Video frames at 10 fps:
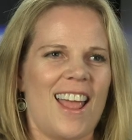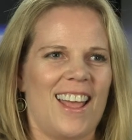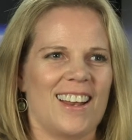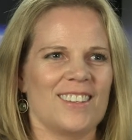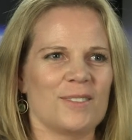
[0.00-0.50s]

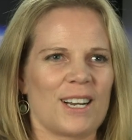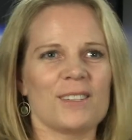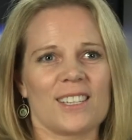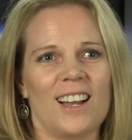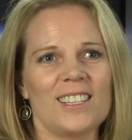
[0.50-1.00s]
And when I
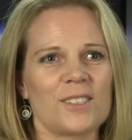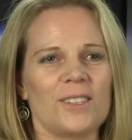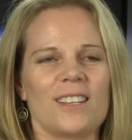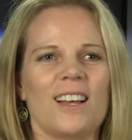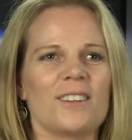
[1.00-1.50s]
was in high school,
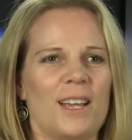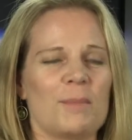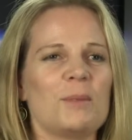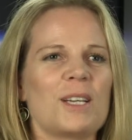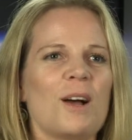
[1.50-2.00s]
I thought, okay,
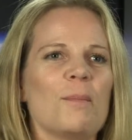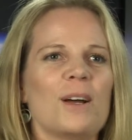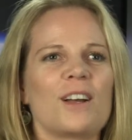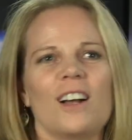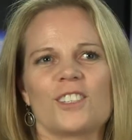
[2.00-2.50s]
I'm going to become
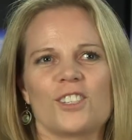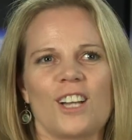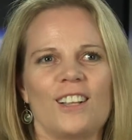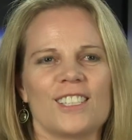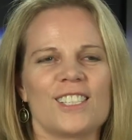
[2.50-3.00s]
a concert
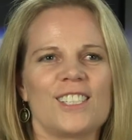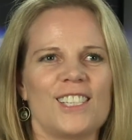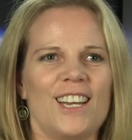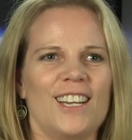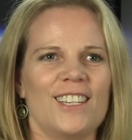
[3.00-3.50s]

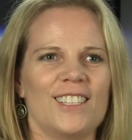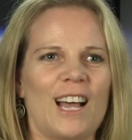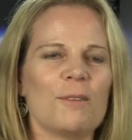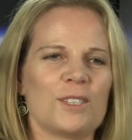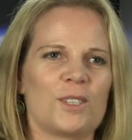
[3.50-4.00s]
cellist, and
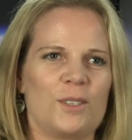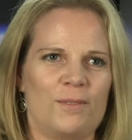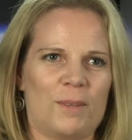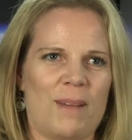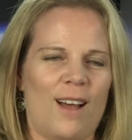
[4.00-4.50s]
that was
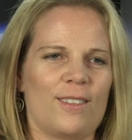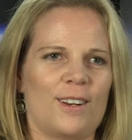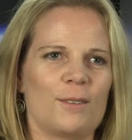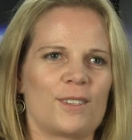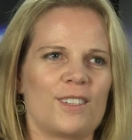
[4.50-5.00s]
the path
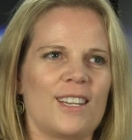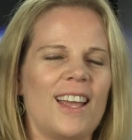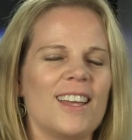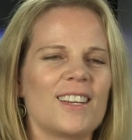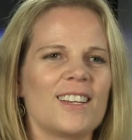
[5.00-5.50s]
that I was going to
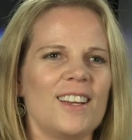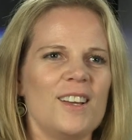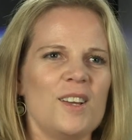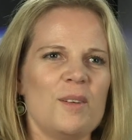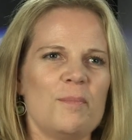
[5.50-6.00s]
take.
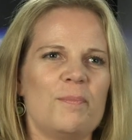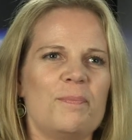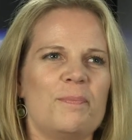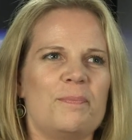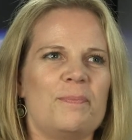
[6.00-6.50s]

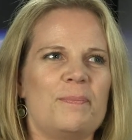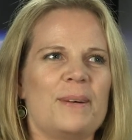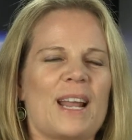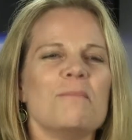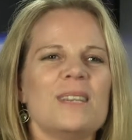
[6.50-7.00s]

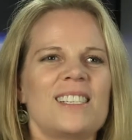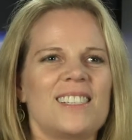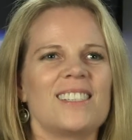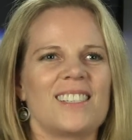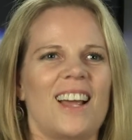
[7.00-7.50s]
But I missed
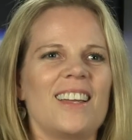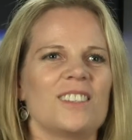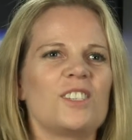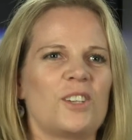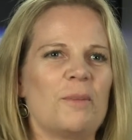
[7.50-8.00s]

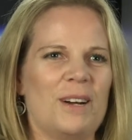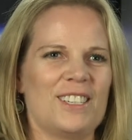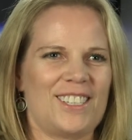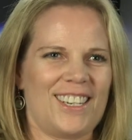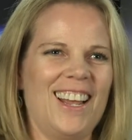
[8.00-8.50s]
science so
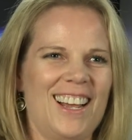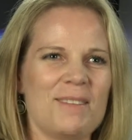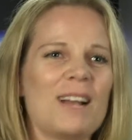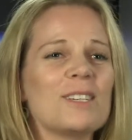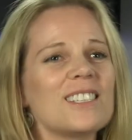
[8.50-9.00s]
much. I
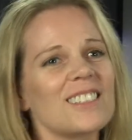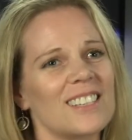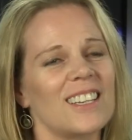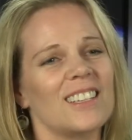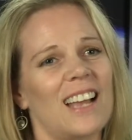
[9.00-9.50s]
mean, I was still
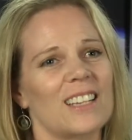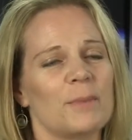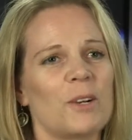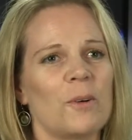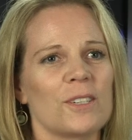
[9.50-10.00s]
taking
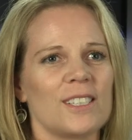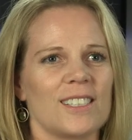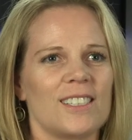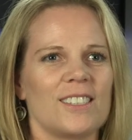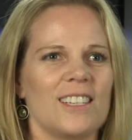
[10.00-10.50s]
academic
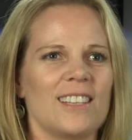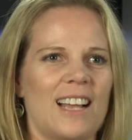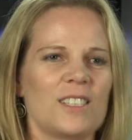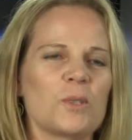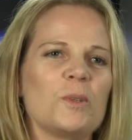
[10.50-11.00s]
courses in
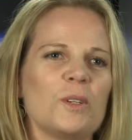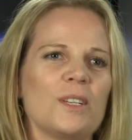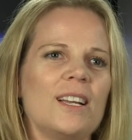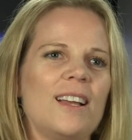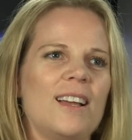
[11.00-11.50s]
that school,